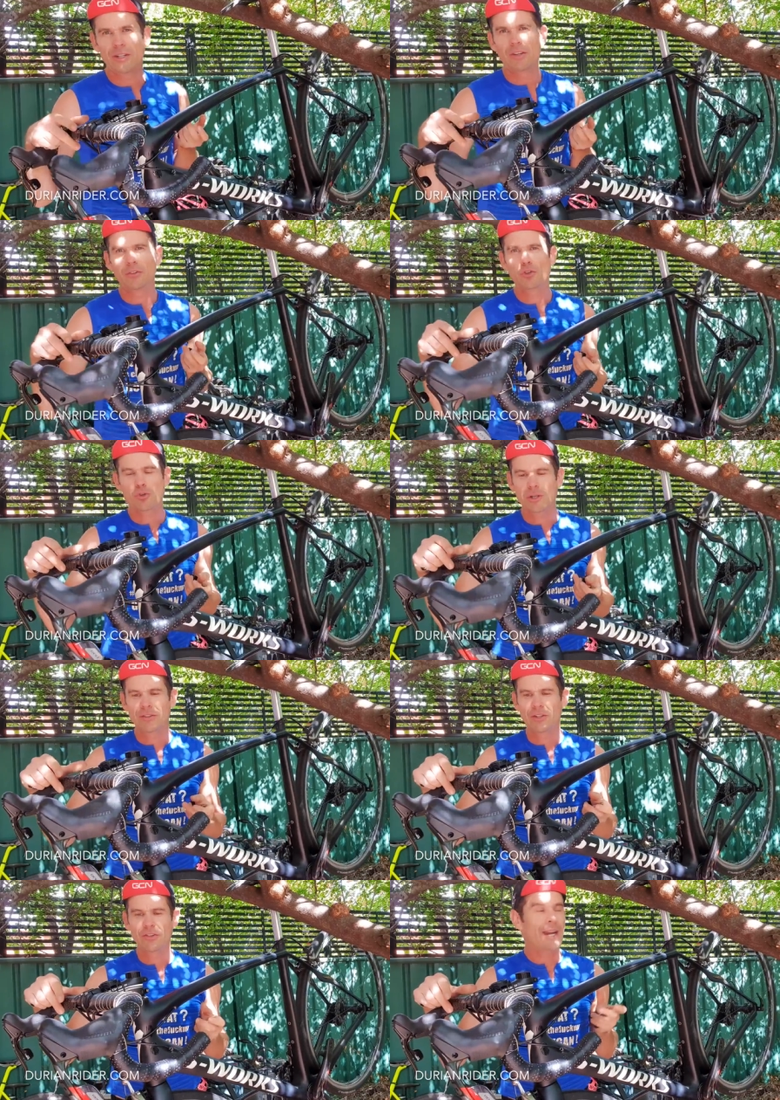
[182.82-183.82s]
that is, a tree
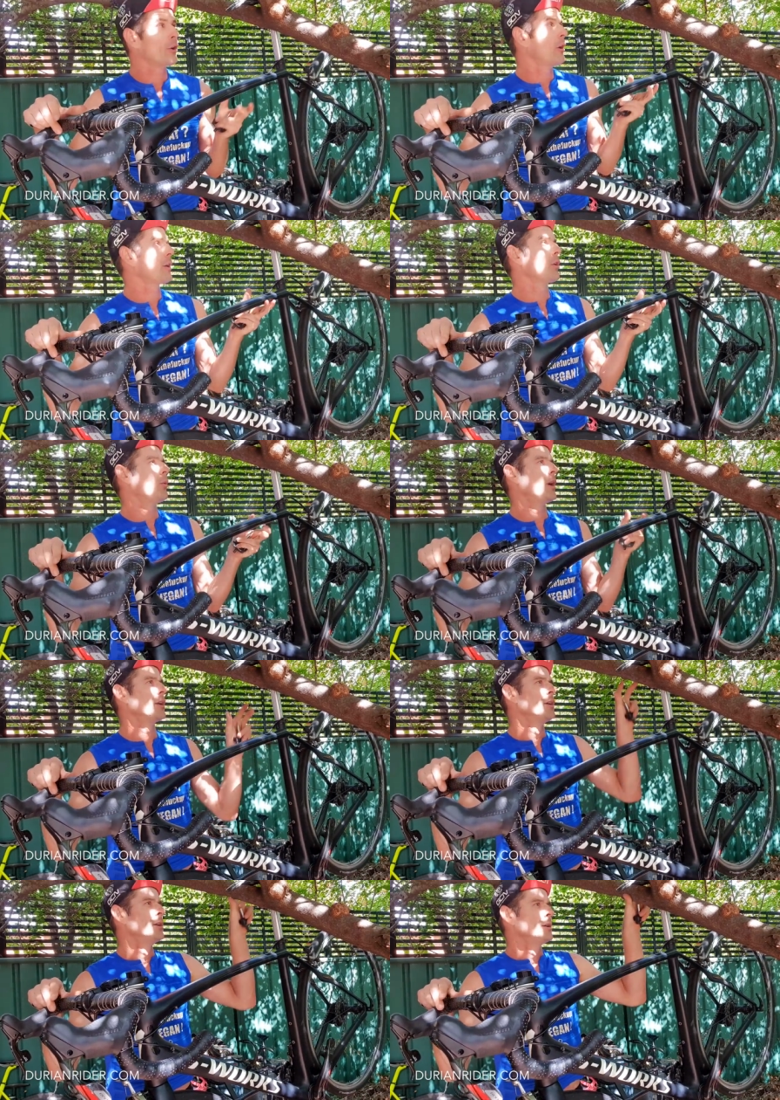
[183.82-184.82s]
is exact height that I want.
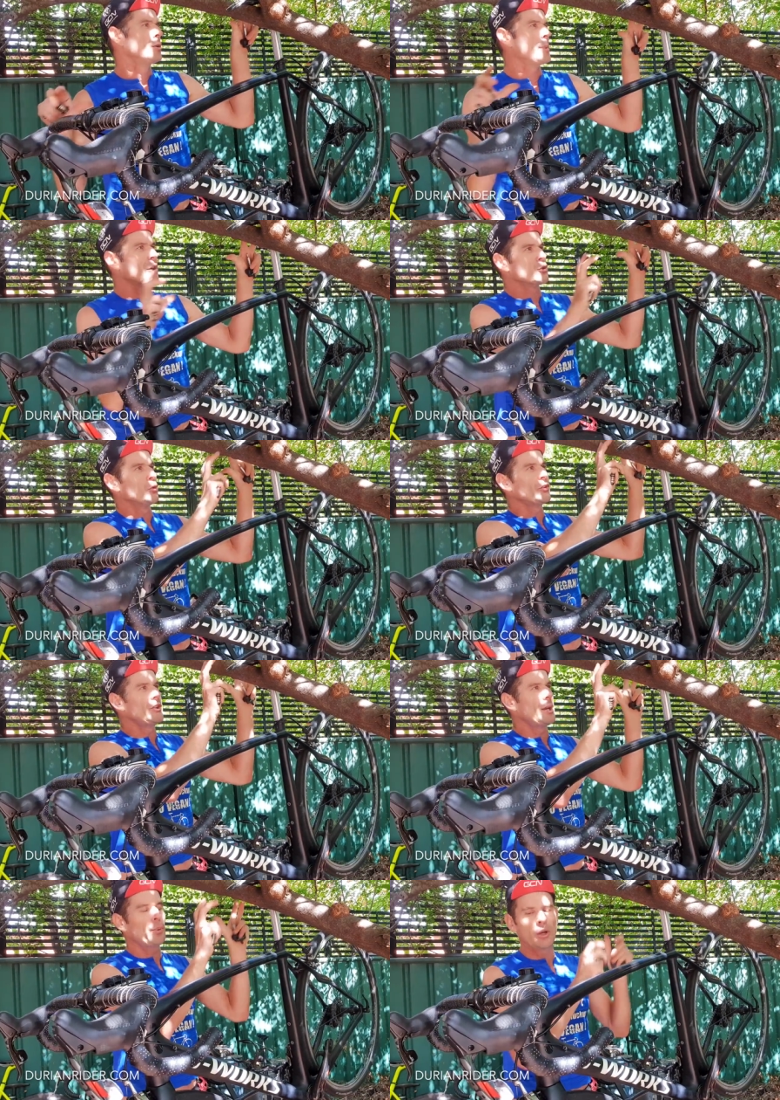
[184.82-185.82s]
Make sure it's in
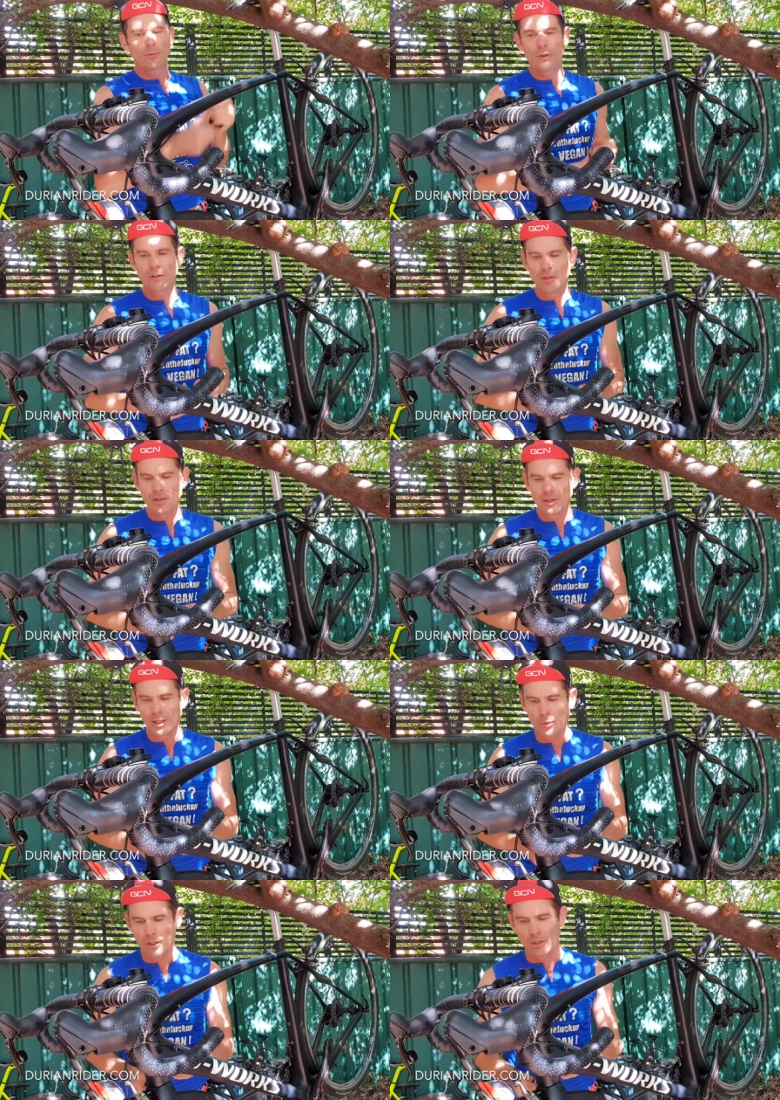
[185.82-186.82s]
there perfect,
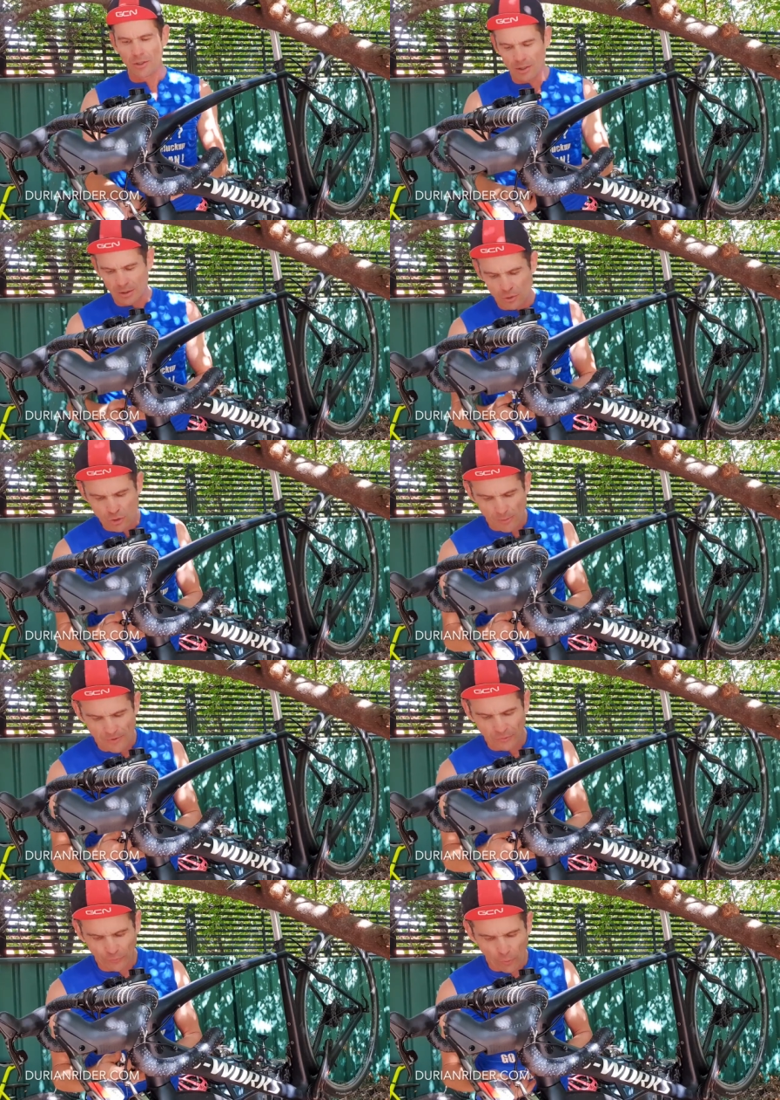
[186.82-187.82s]
and we're gonna drop
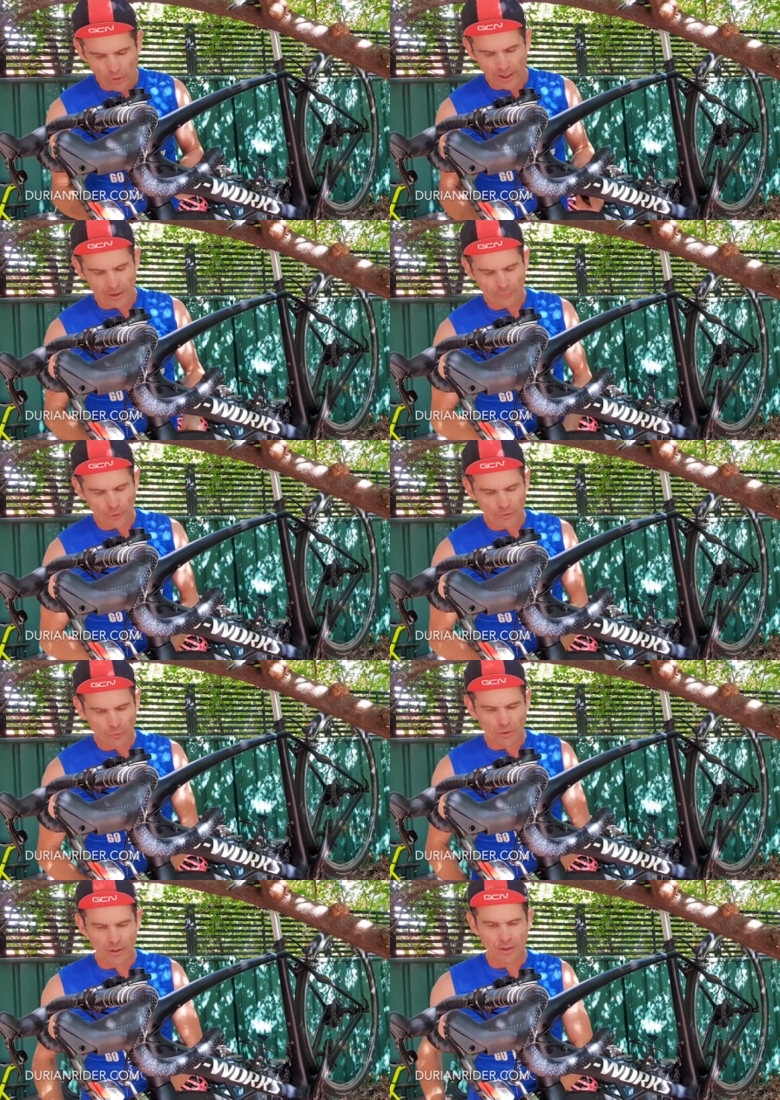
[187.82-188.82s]
this fork out first.
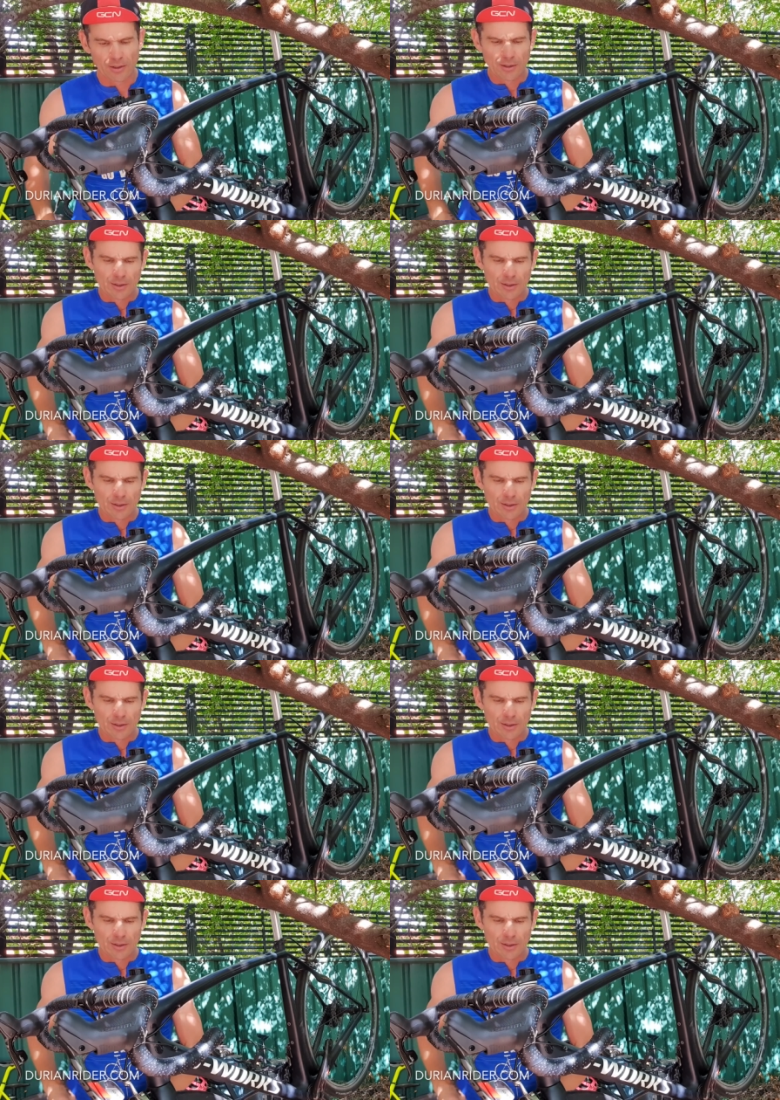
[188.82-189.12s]
We're gonna,